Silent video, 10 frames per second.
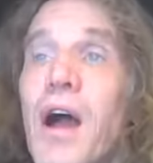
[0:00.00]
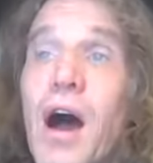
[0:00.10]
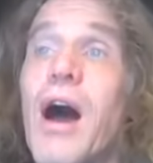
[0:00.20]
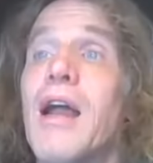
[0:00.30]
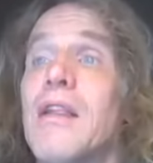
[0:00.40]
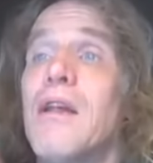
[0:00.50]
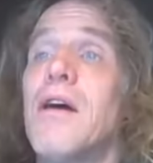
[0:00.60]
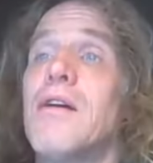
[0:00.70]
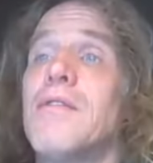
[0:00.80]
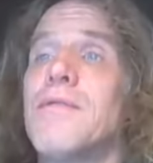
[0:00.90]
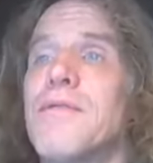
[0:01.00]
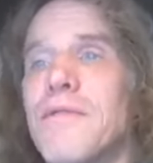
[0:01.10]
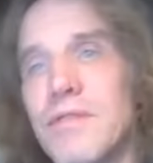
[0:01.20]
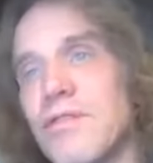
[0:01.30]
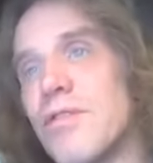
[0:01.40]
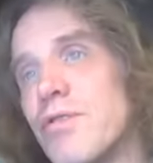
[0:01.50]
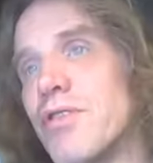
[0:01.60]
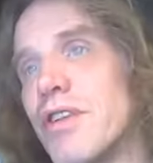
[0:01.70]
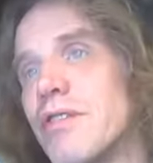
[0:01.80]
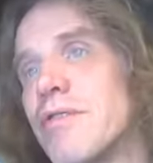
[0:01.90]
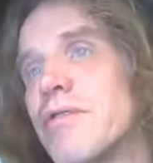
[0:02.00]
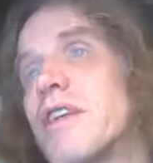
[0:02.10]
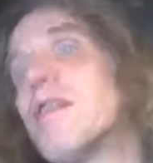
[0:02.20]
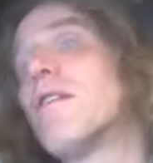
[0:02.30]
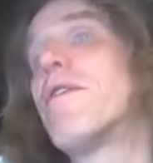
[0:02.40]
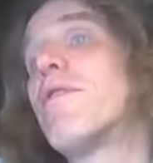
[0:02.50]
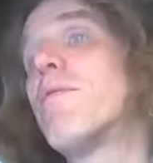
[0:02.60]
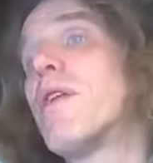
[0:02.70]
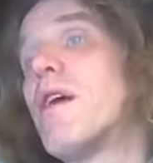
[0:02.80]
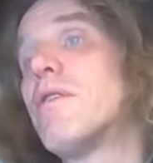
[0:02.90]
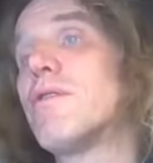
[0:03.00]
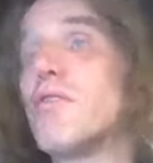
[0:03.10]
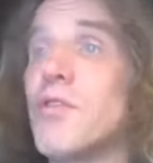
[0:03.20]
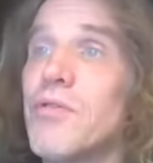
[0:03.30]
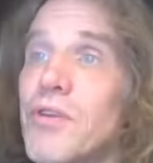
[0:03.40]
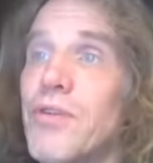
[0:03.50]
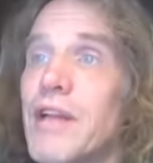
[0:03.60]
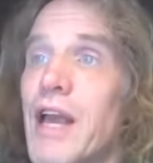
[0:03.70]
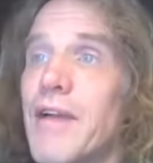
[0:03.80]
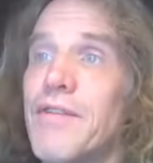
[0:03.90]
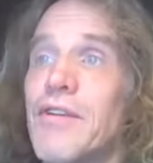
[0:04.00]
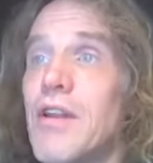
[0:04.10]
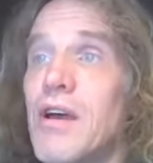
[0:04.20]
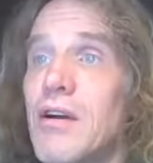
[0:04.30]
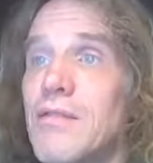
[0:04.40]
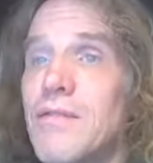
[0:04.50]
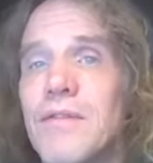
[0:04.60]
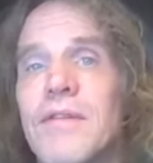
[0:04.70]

I love. The solution is kill everyone else so you can have your love.